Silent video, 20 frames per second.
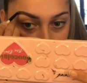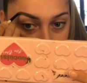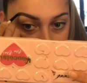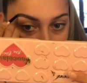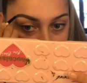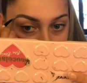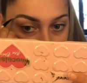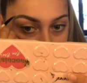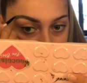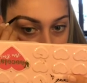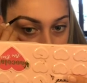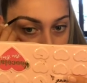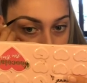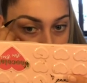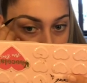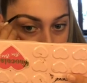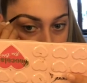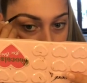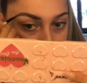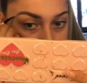She
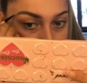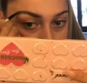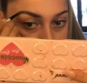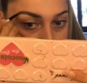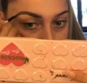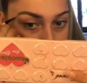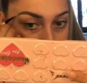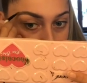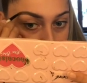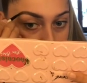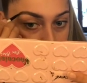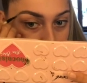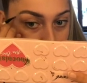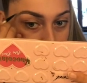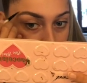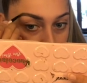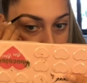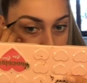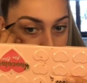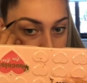runs a
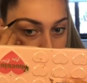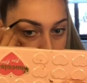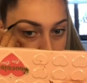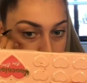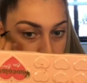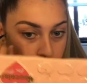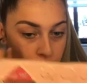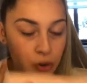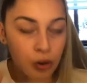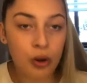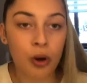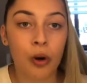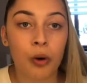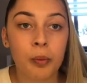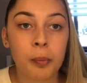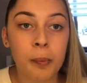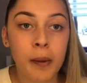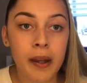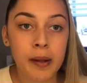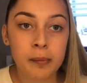makeup studio called
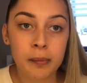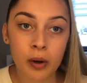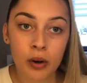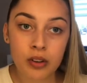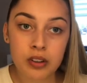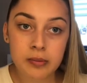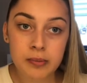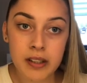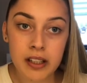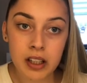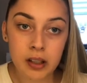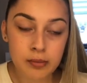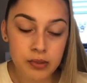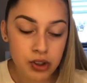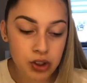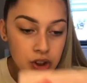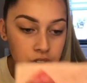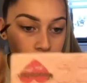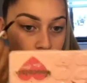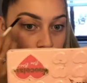Paintbox Makeup
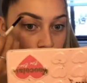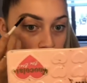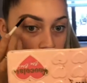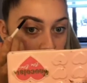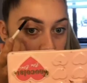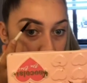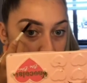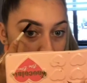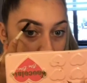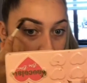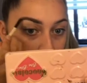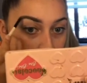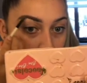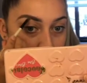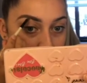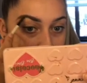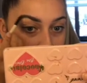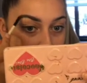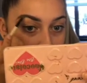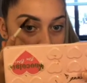Studio,
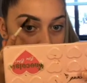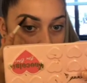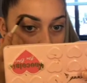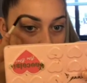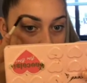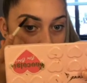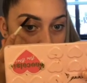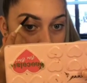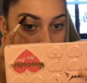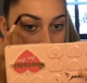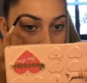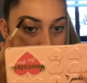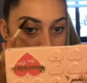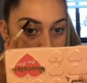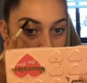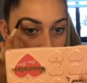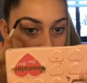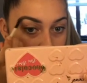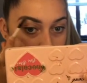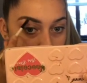which is in
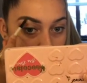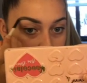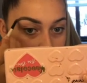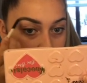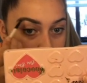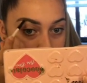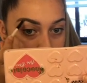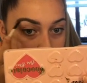Scotland.